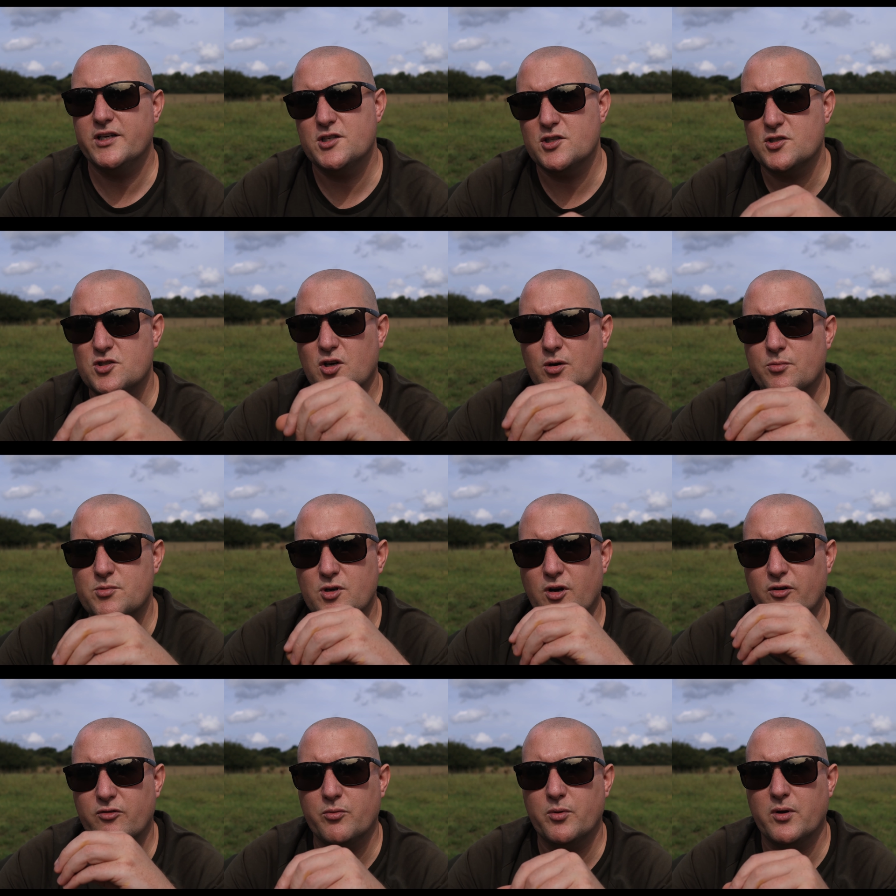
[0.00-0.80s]
Just
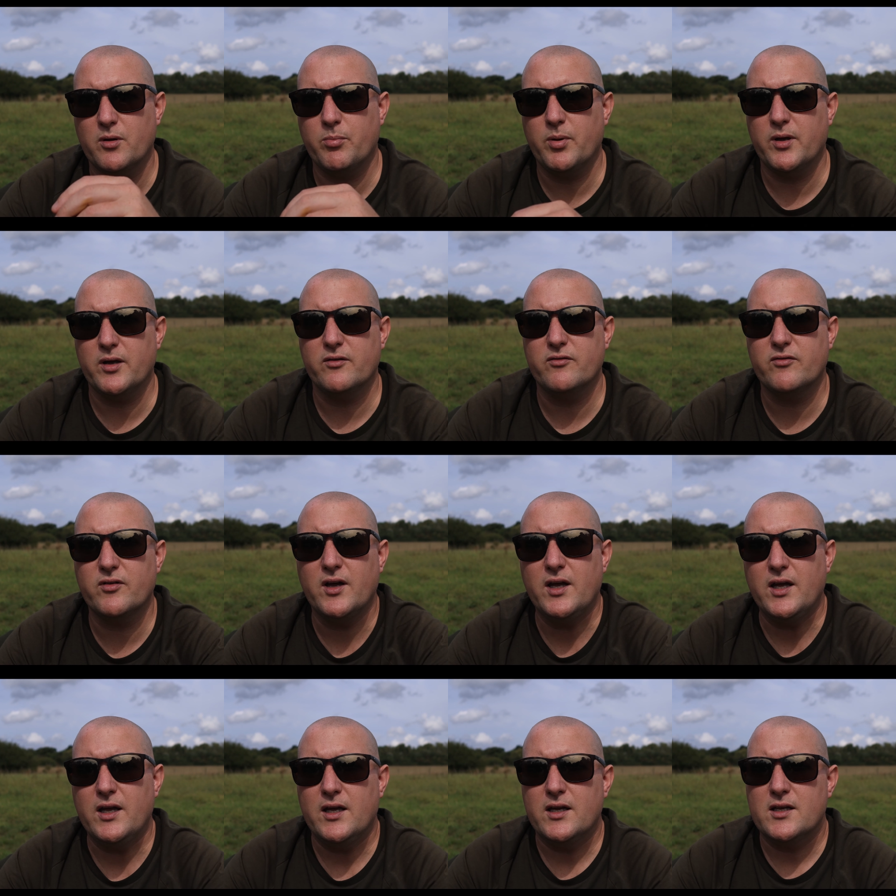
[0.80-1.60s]
topped it off with a bit
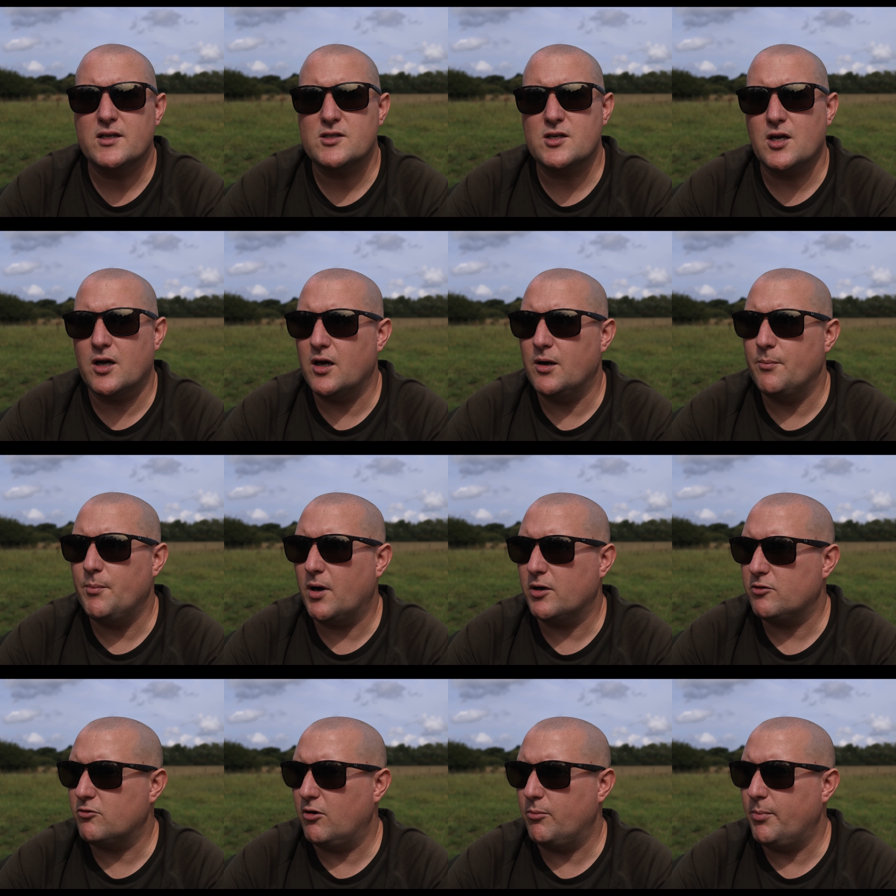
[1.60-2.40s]
of
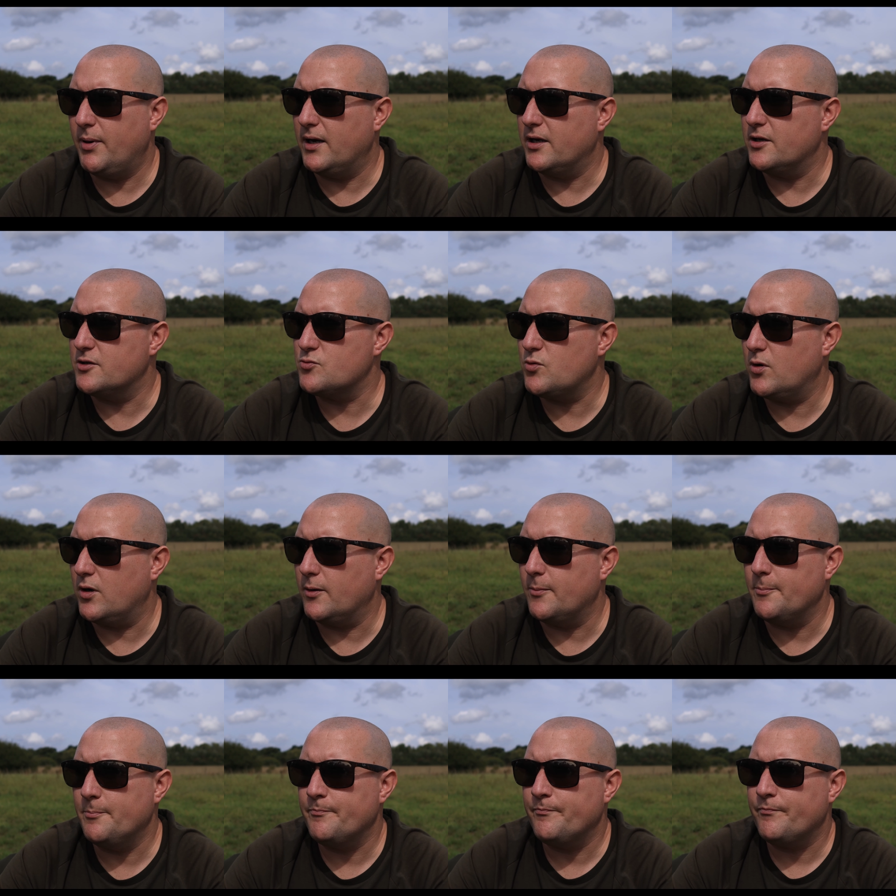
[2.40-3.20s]
micro pellet as
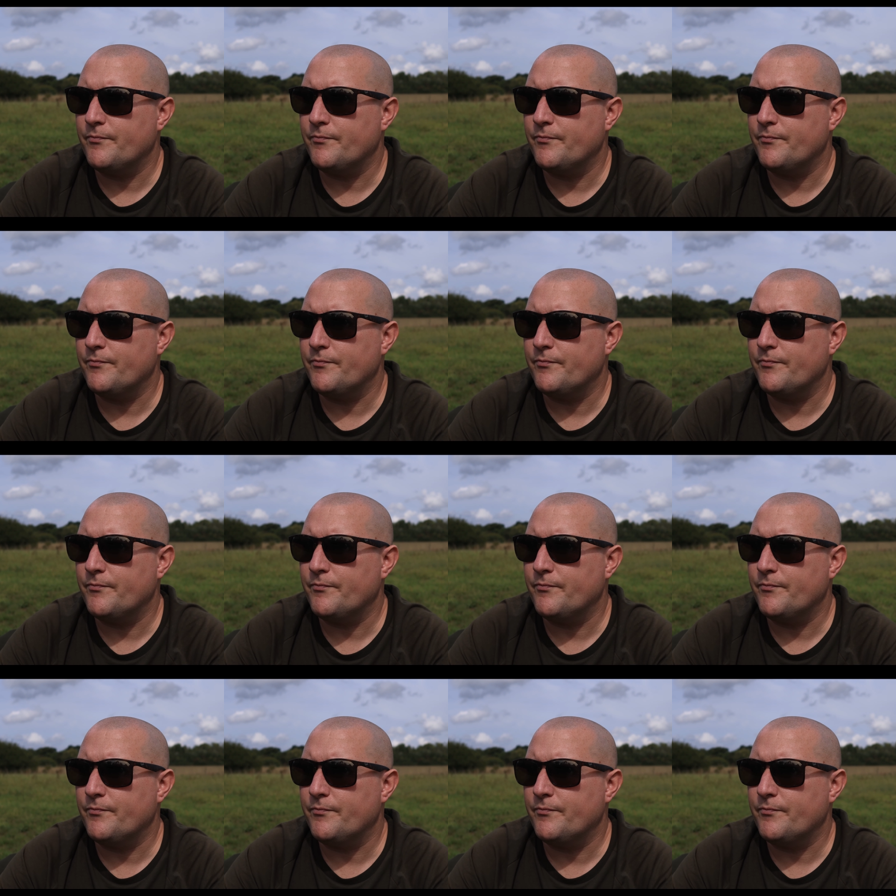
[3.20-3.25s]
well.